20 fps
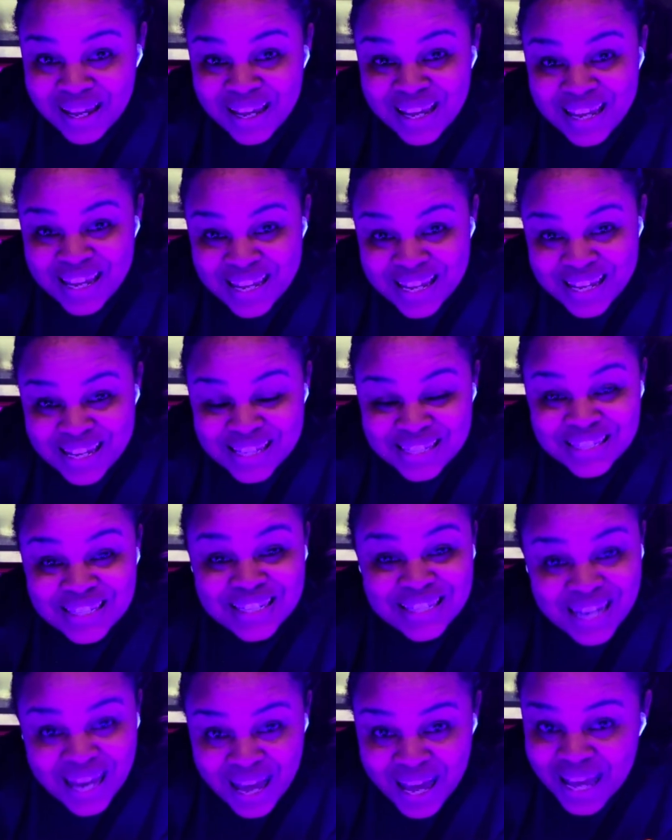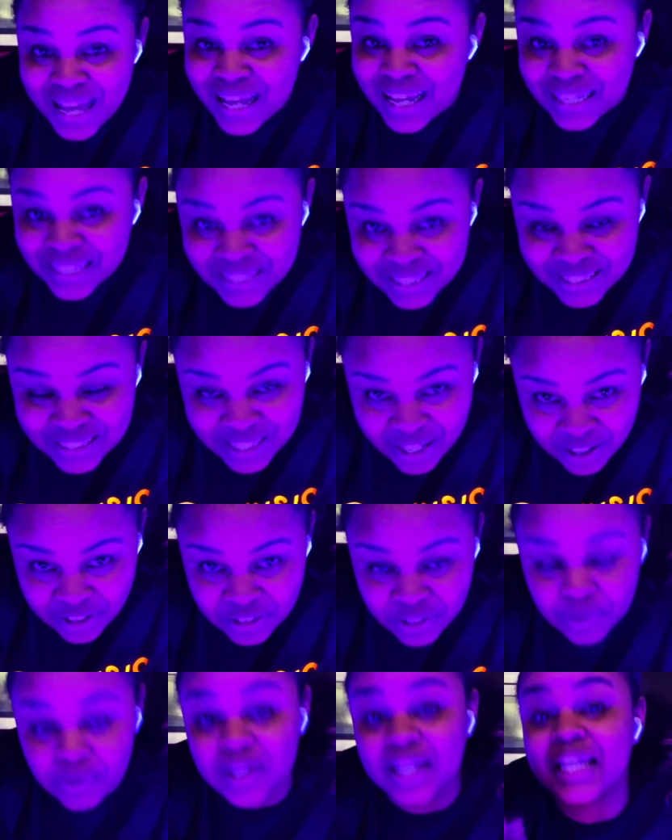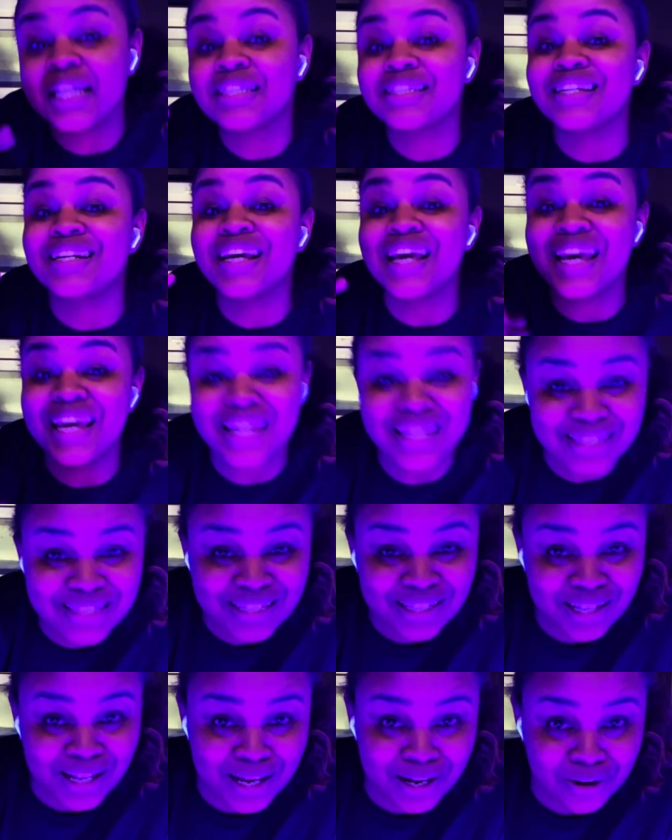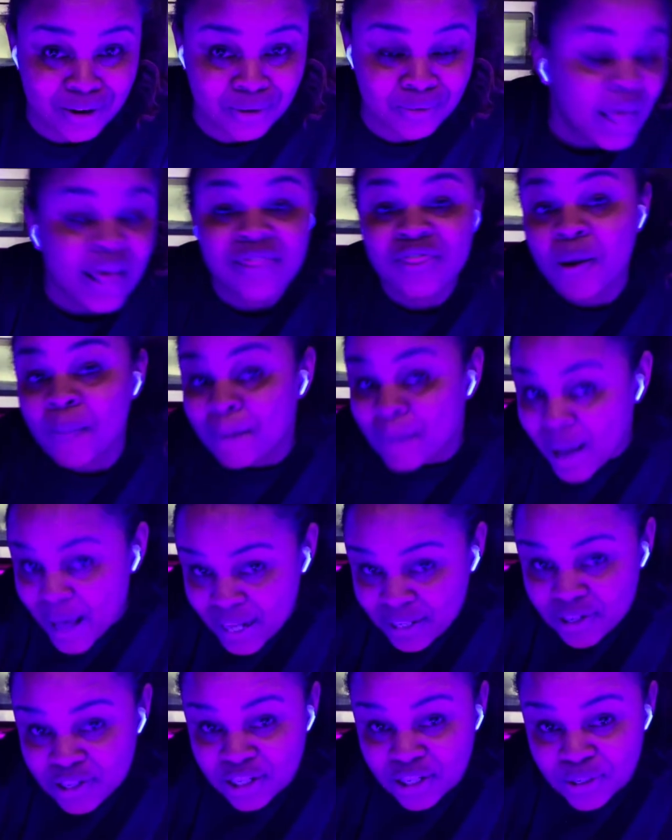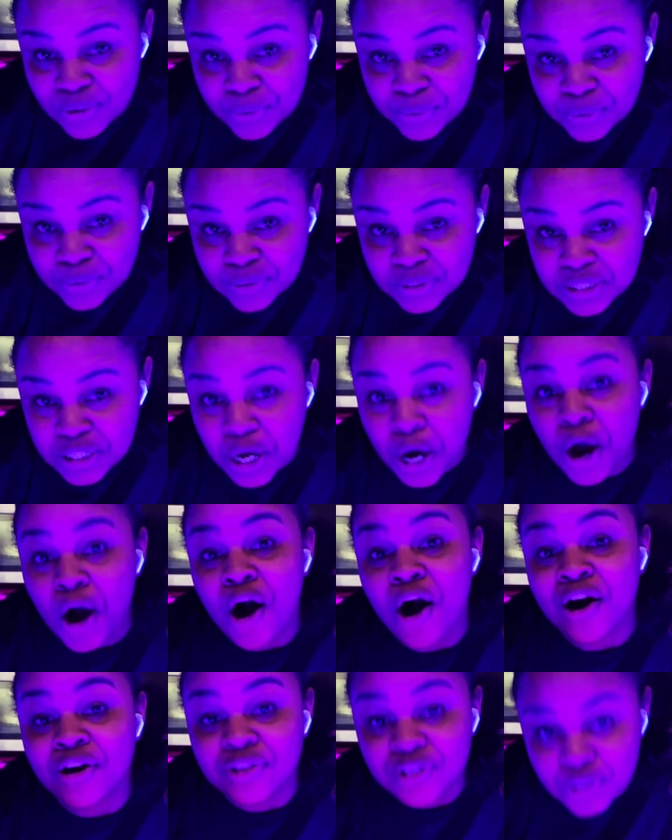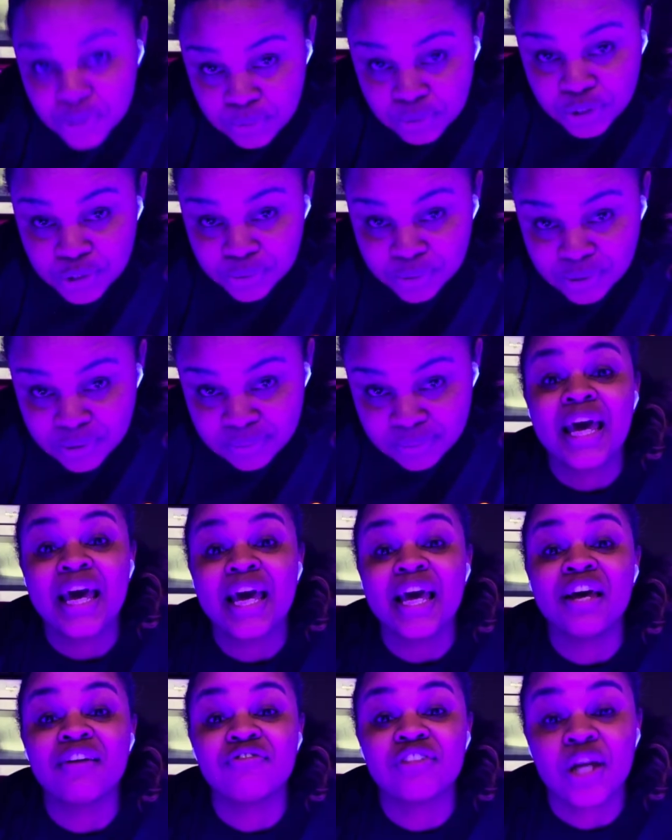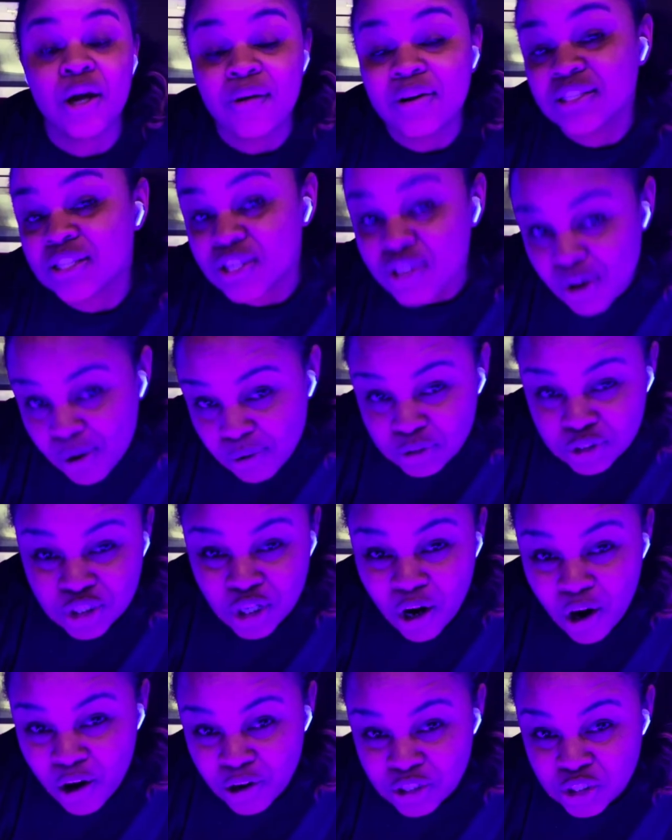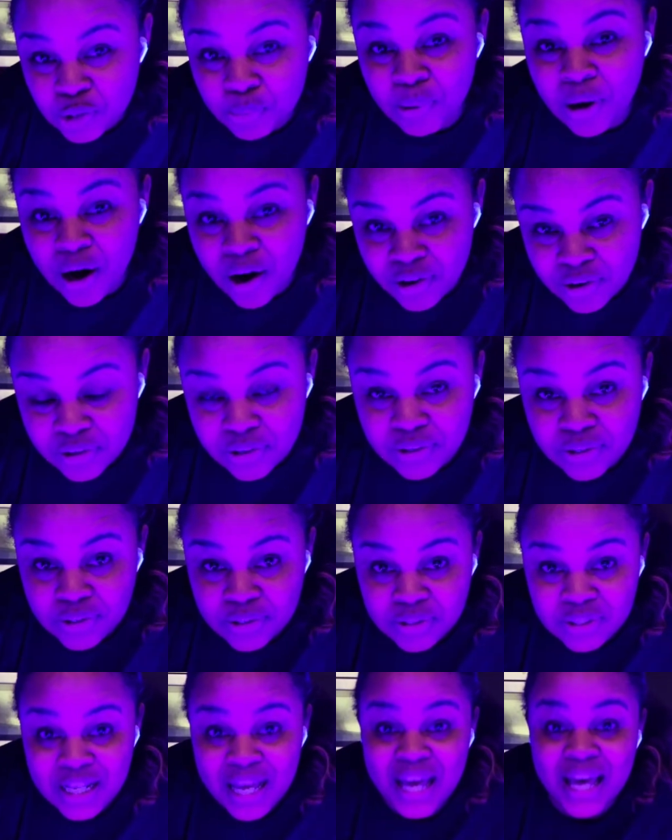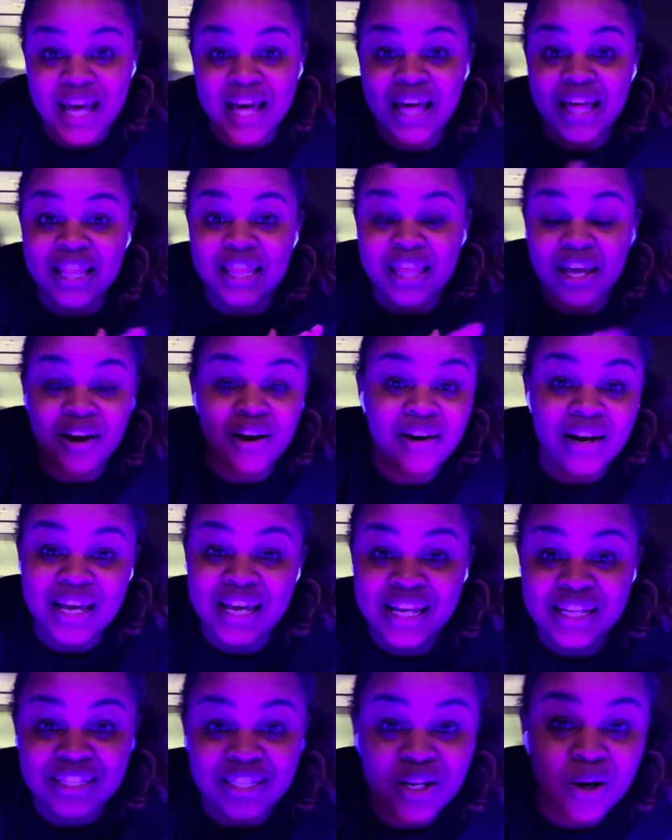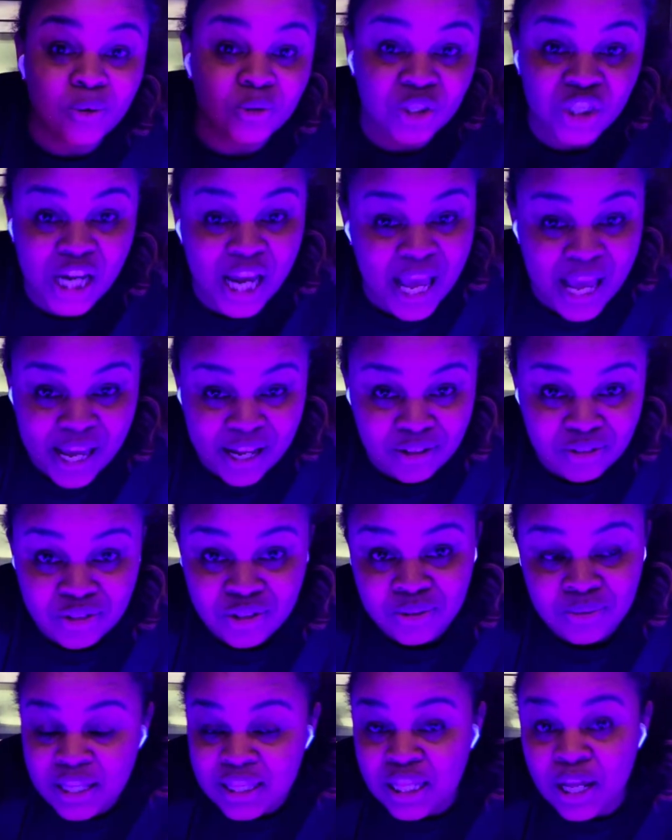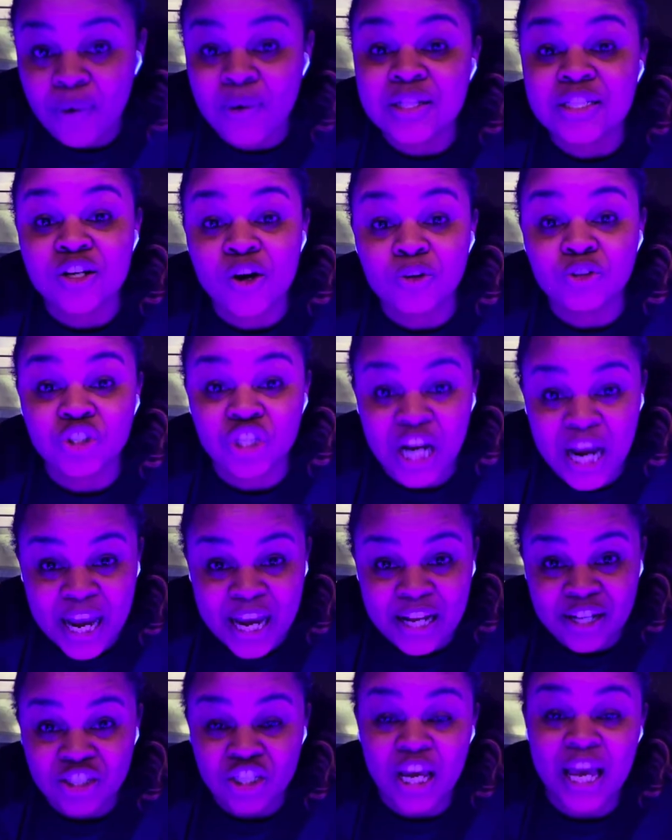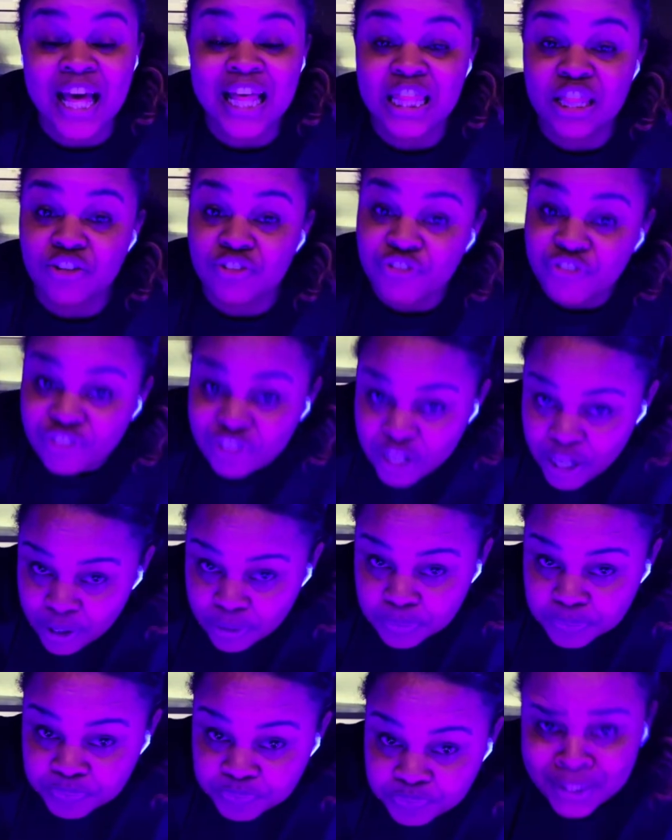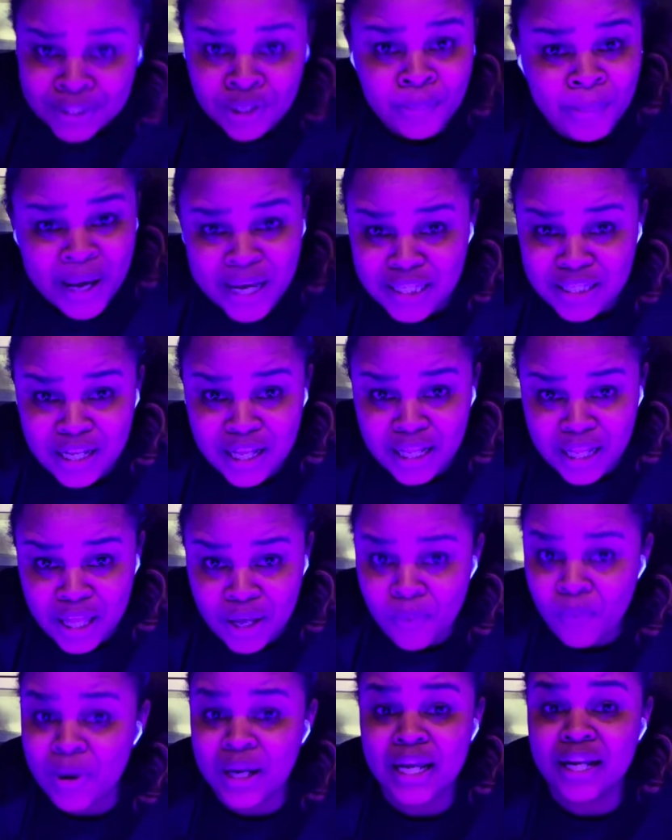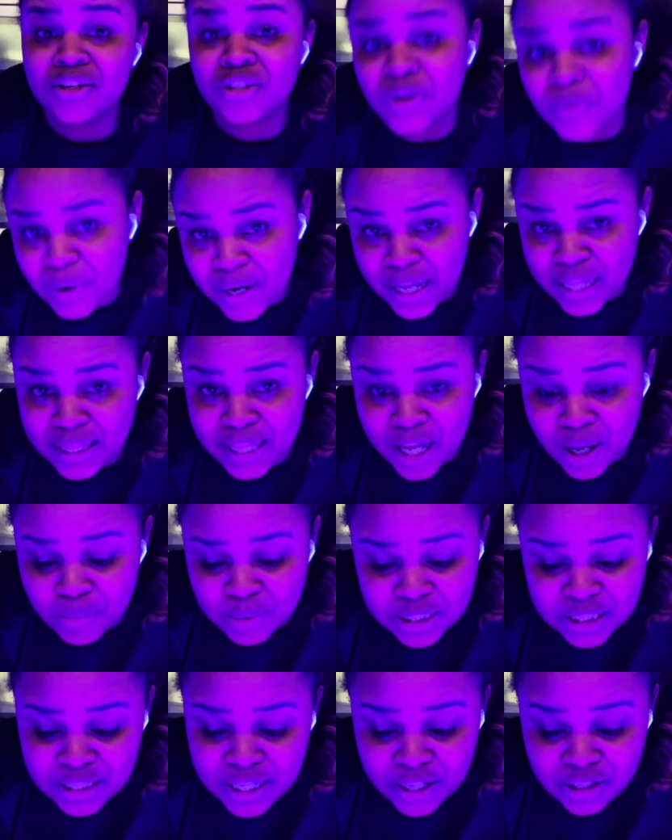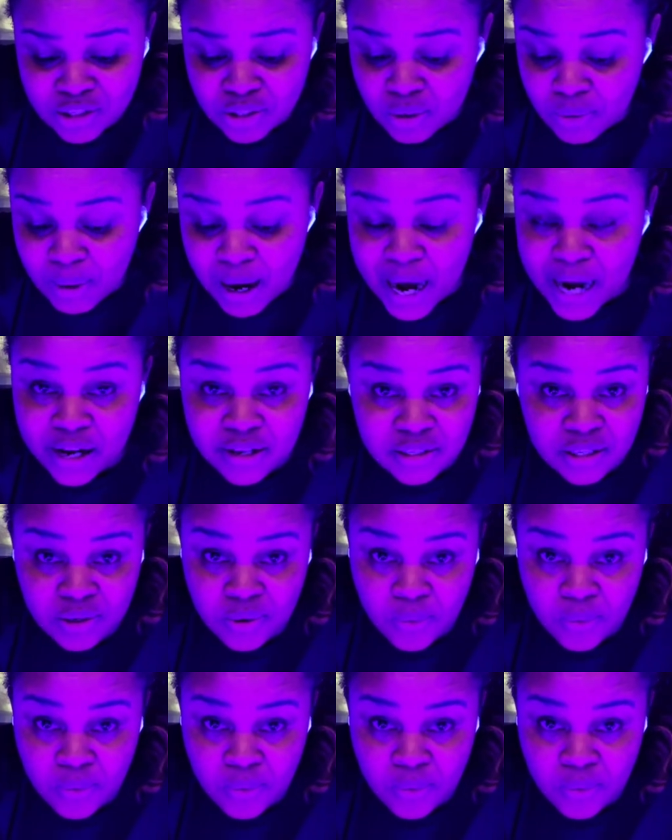is not a conductor, it's an insulator. The molecules are neutral. If there is no charged particles, there is no change. There is no change in the flow. So basically, we didn't do anything but stick 2 wires in the